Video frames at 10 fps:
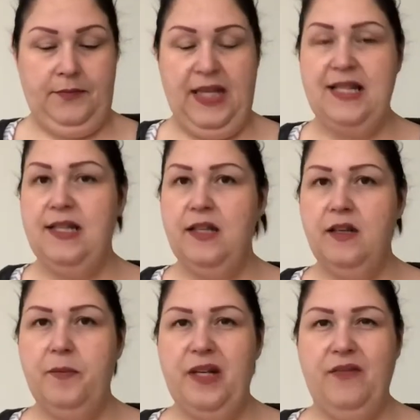Has a
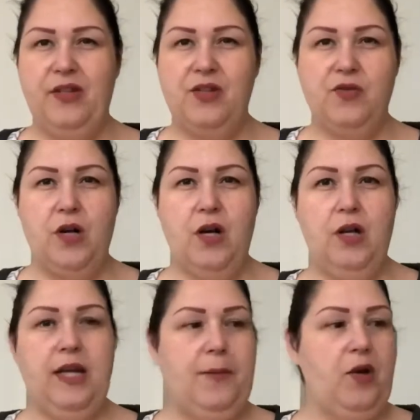little bit of a
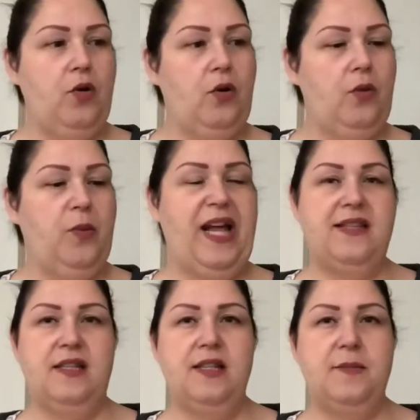strong chemical
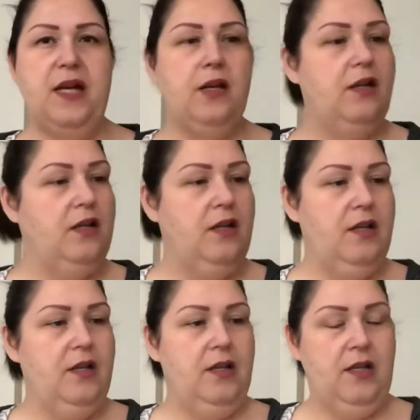plastic smell.
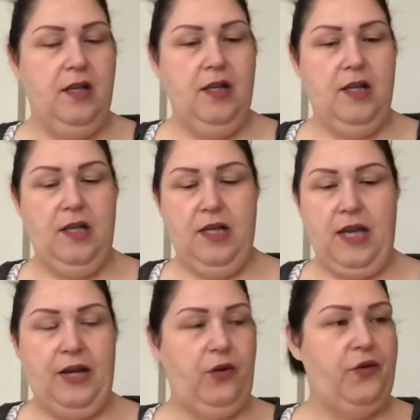
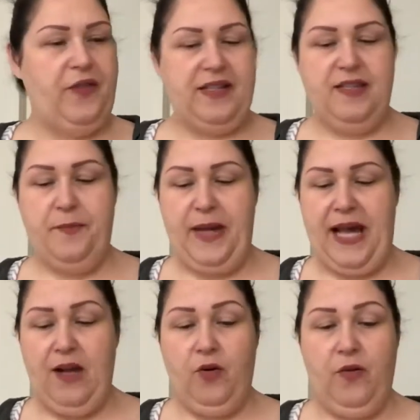I don't know if that's the
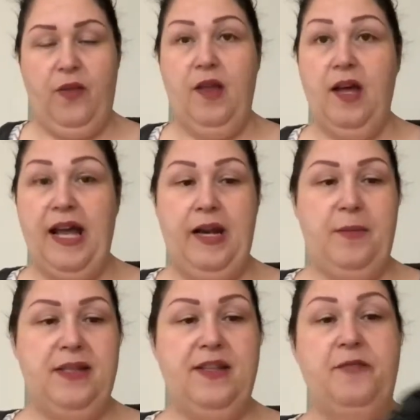bag or the
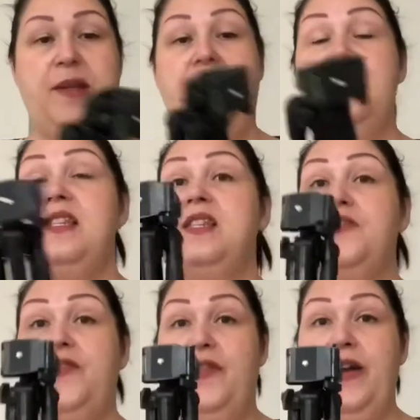item itself, but this is
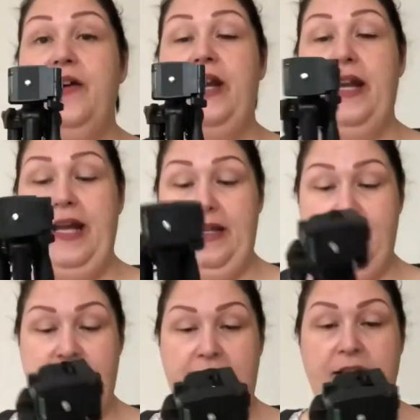very
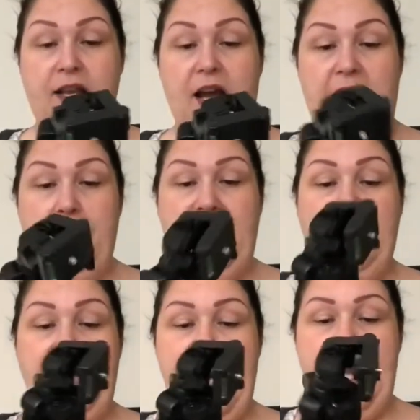nice. I mean,
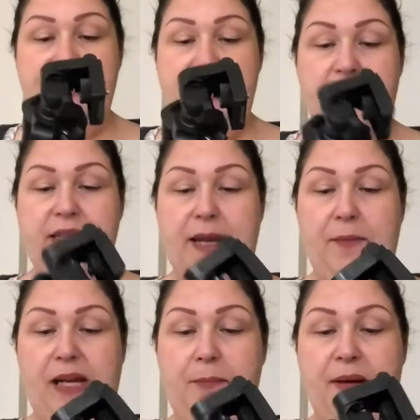yeah, I see what they
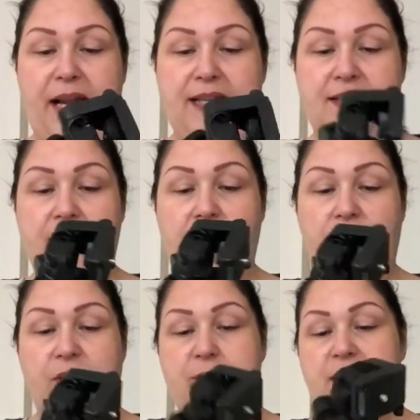mean by it's a little
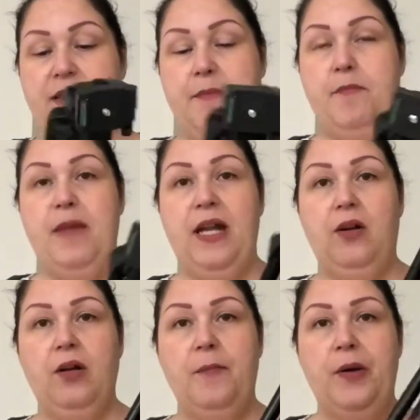flimsy. The
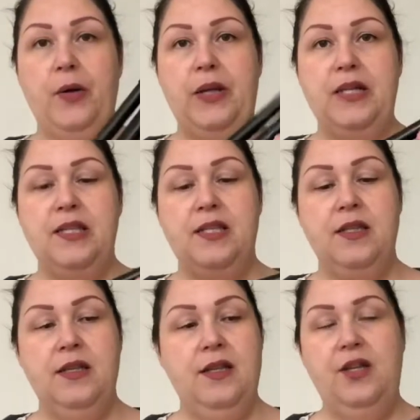metal components,
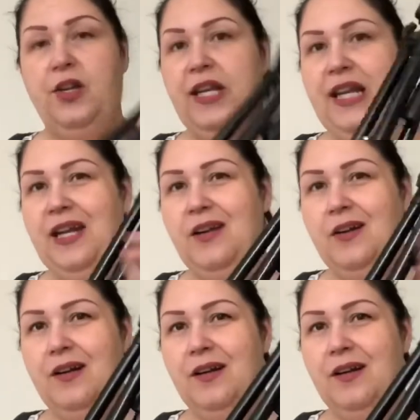you can hear